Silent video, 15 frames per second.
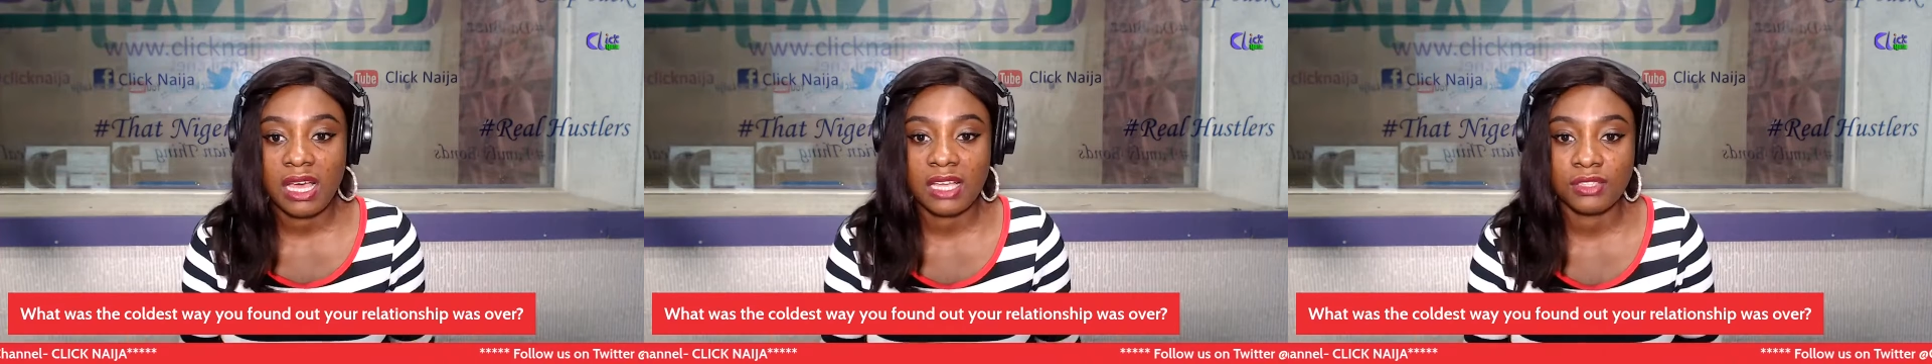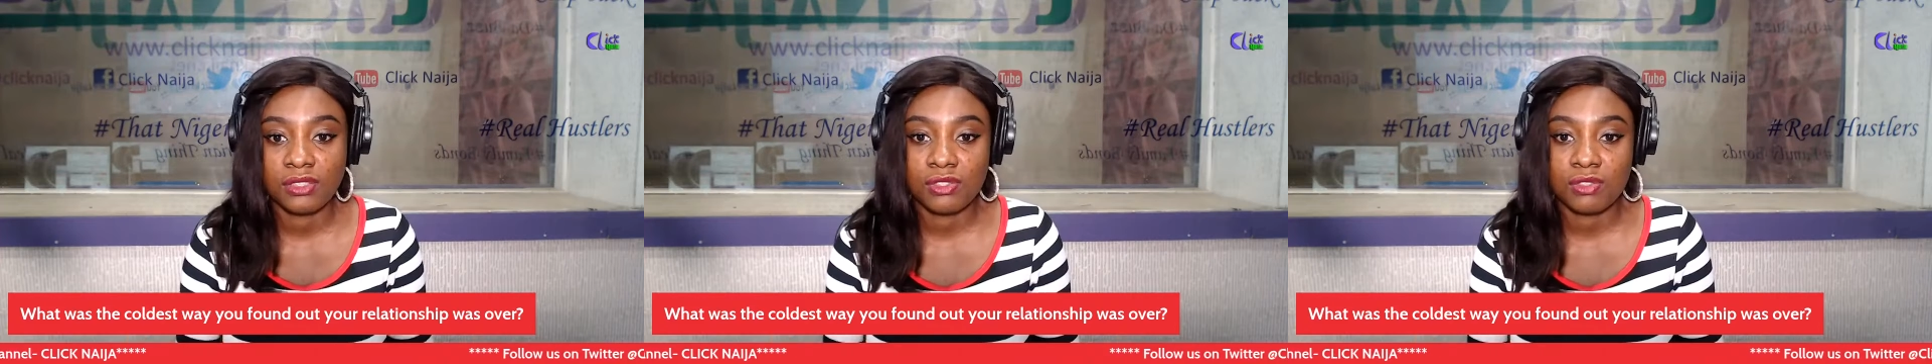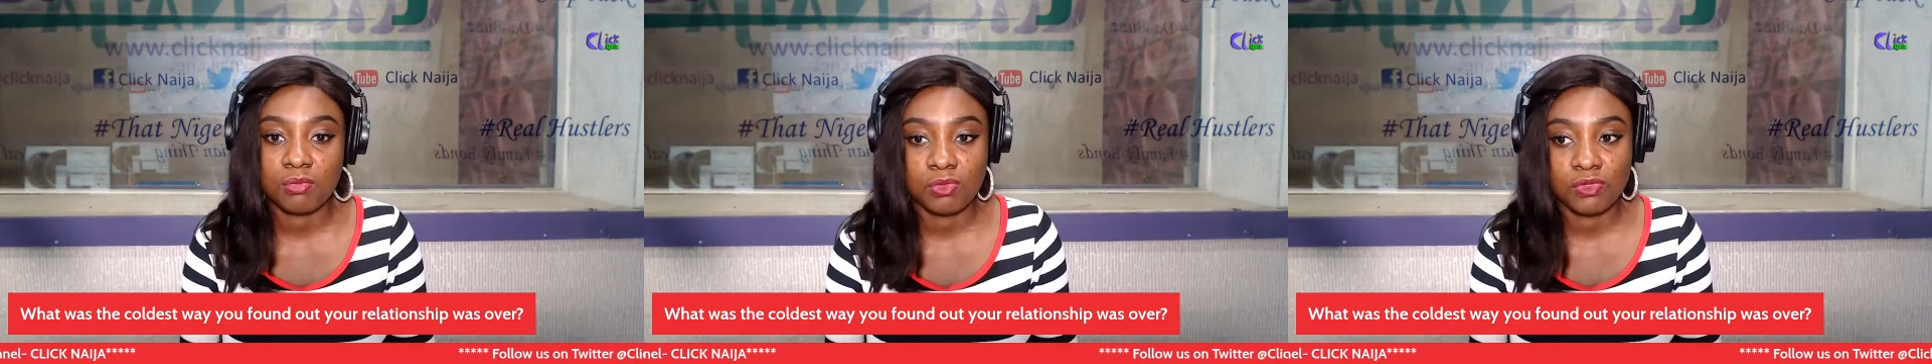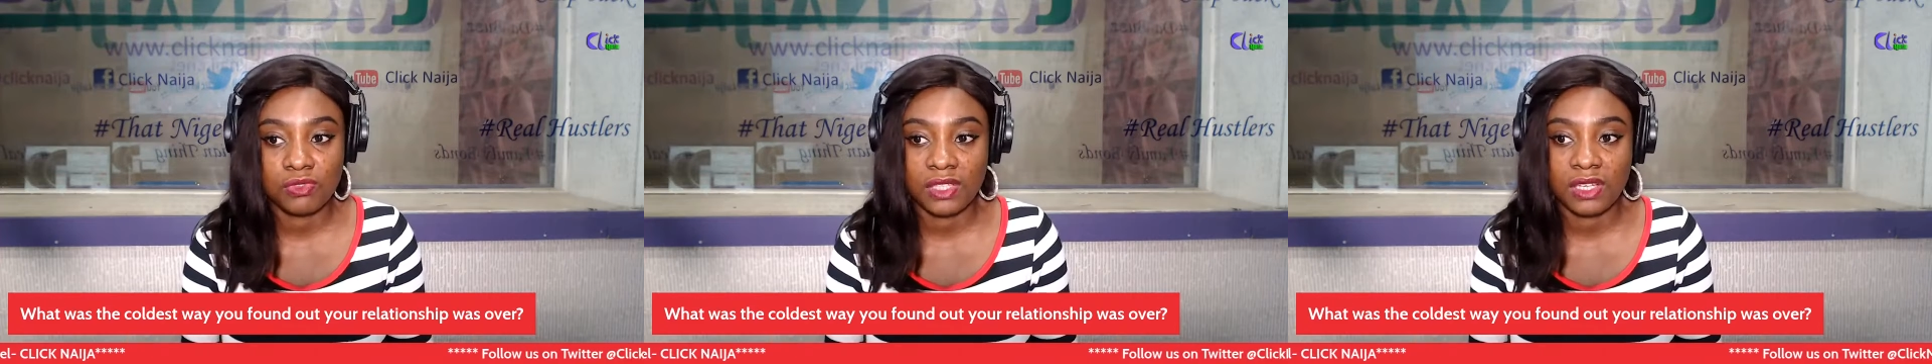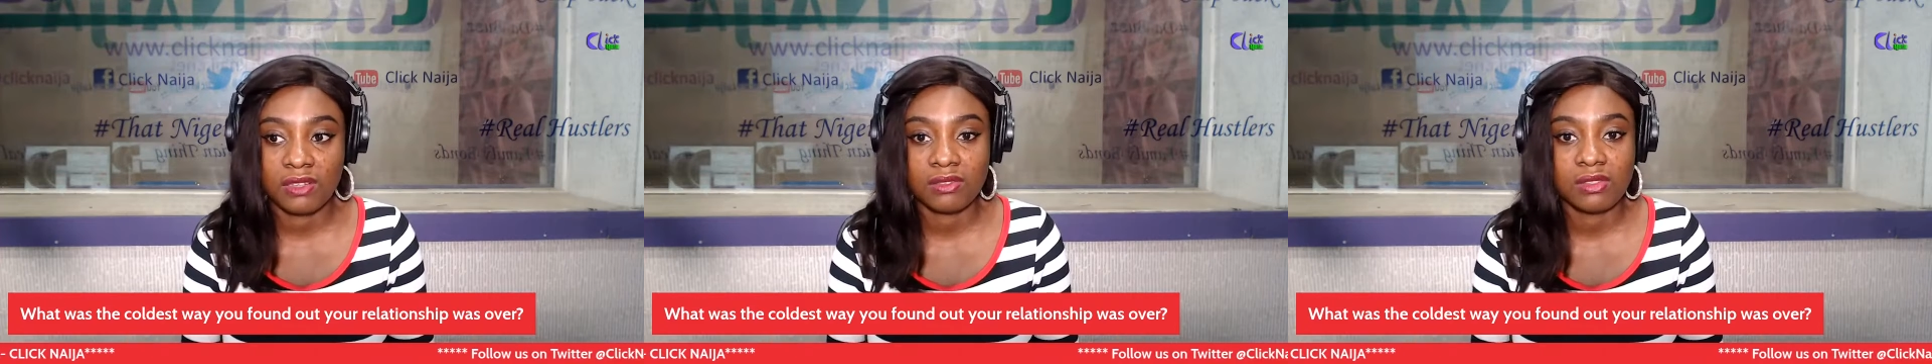and just
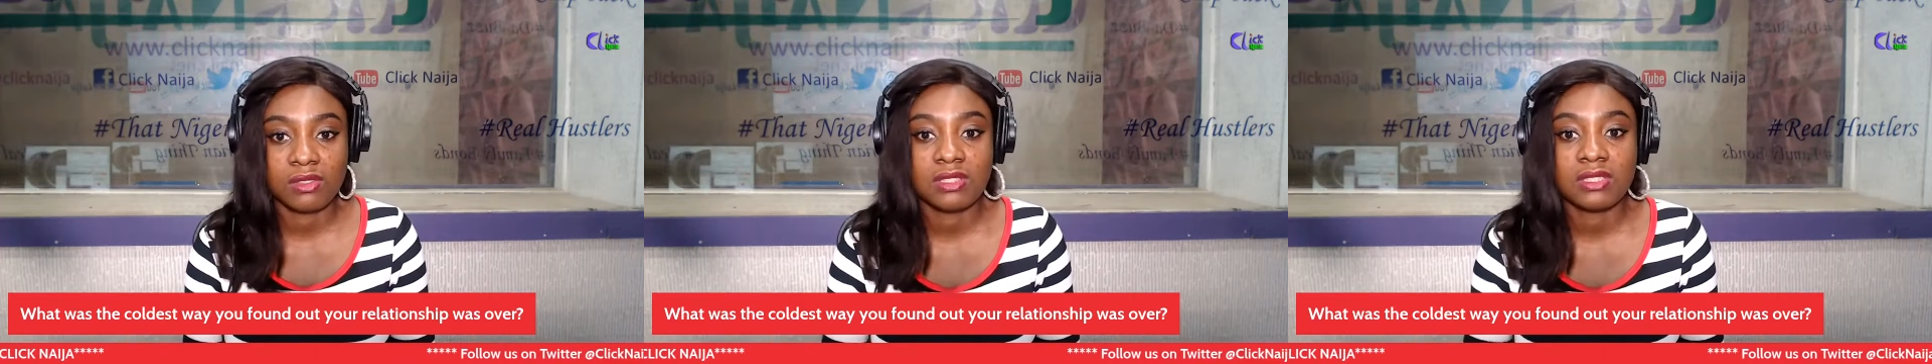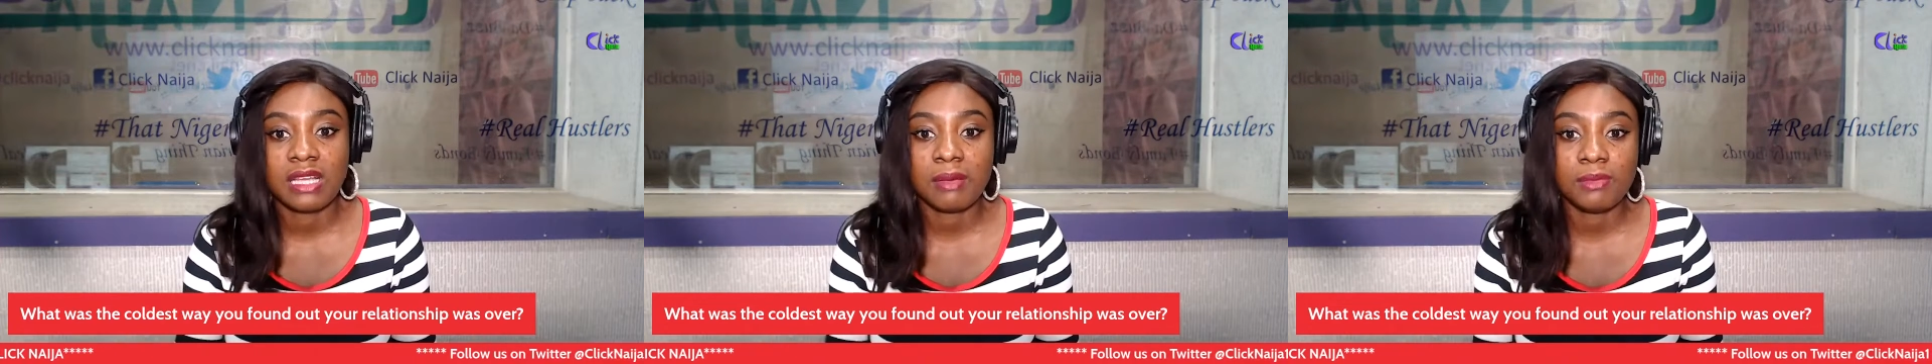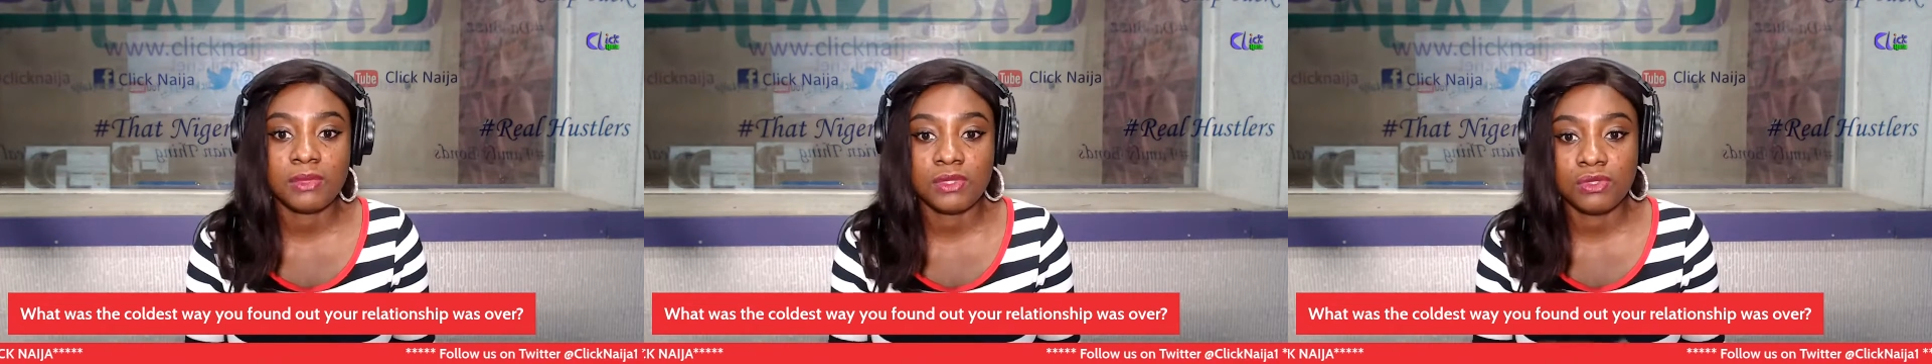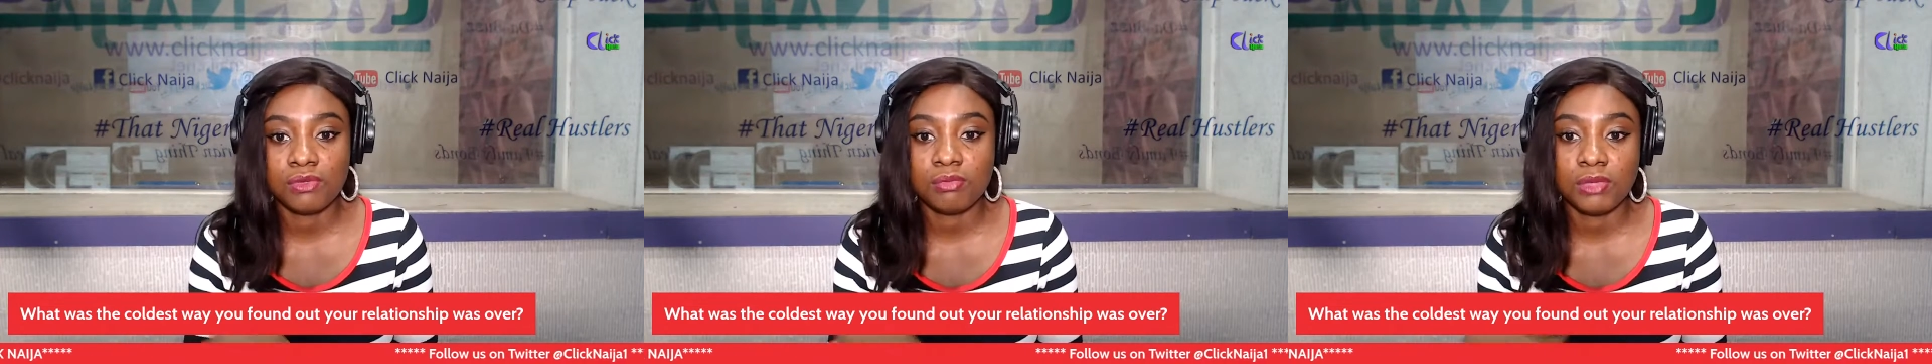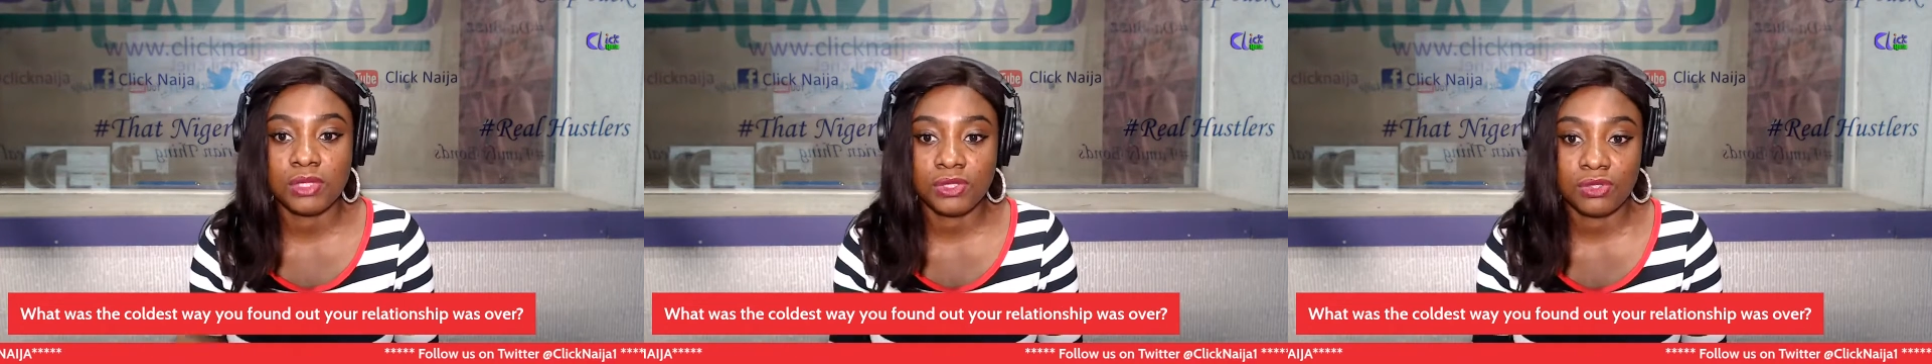moved out. That means
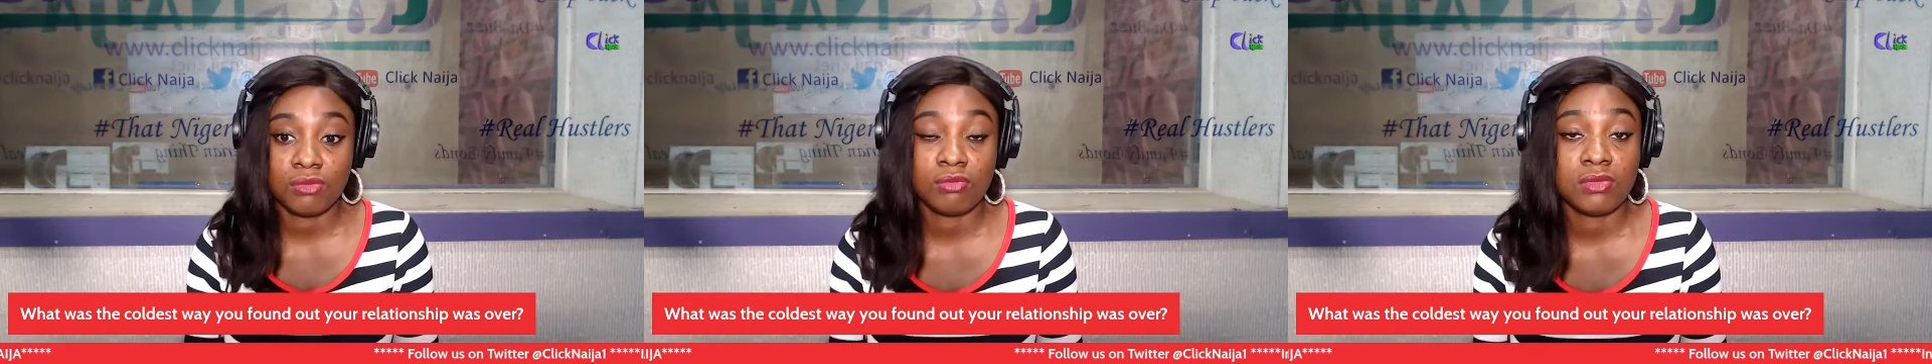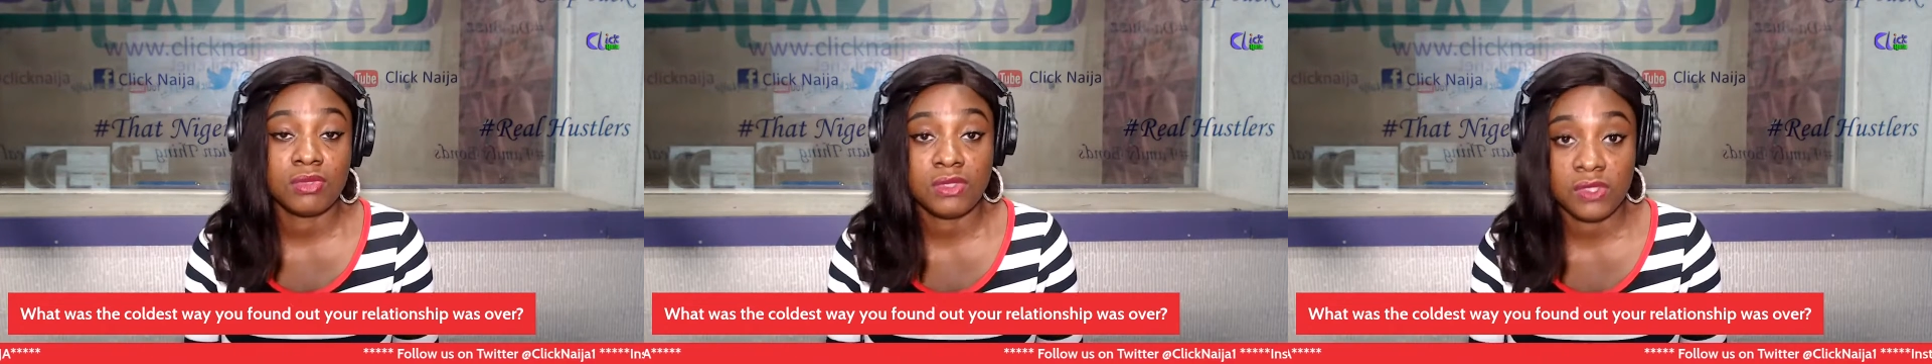you made your